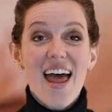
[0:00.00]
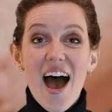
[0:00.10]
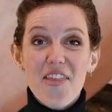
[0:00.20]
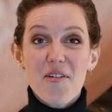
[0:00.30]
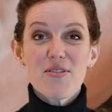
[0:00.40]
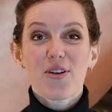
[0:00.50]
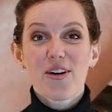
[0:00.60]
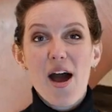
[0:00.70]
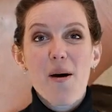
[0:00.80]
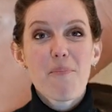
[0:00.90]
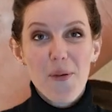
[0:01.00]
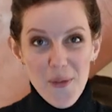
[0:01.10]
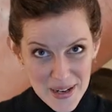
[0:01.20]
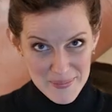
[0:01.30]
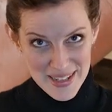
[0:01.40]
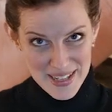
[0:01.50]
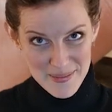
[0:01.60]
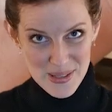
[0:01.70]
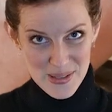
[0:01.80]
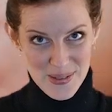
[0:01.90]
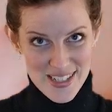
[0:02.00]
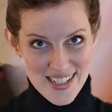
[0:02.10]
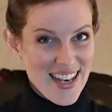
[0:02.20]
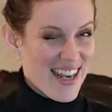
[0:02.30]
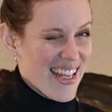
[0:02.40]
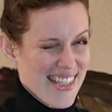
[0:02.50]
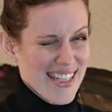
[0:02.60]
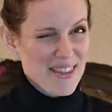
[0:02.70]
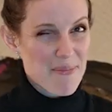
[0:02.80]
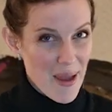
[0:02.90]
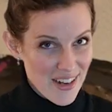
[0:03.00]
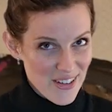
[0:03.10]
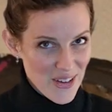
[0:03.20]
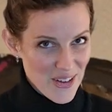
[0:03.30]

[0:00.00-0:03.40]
Now that we've got our pouring medium sorted, let's get the paint